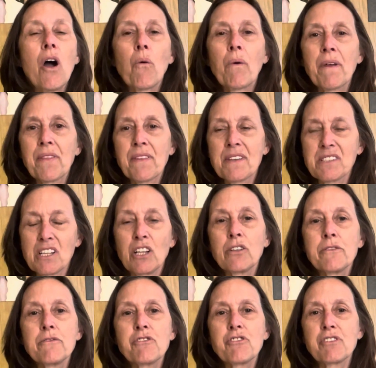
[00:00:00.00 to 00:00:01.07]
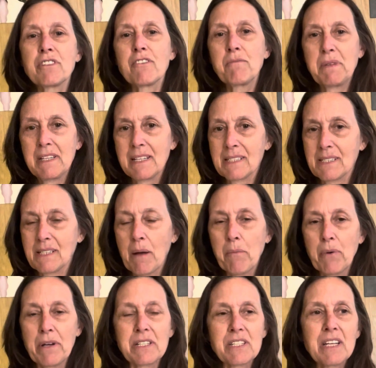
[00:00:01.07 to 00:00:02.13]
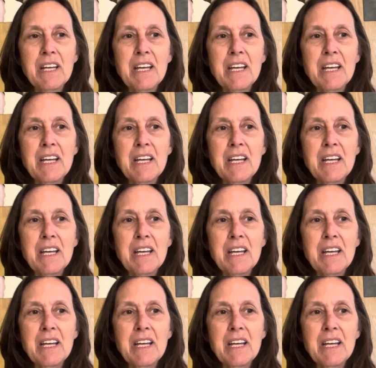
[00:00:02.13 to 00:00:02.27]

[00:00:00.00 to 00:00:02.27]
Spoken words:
with this illusion of being separate.